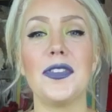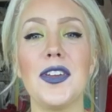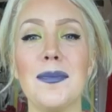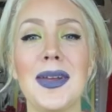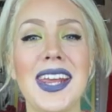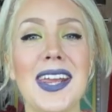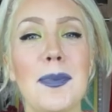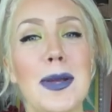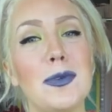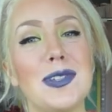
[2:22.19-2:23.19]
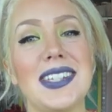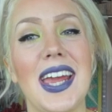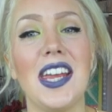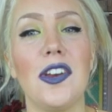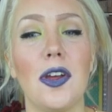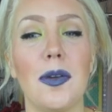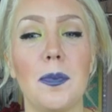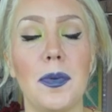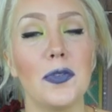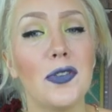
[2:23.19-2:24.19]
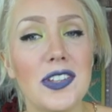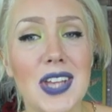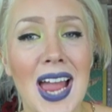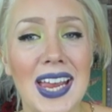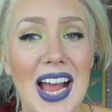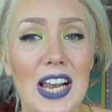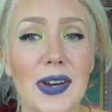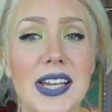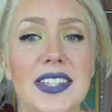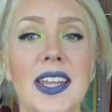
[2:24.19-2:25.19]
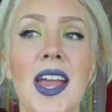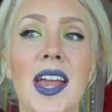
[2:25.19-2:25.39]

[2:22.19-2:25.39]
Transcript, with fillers: So many people say, you know, but fruit's high in calories,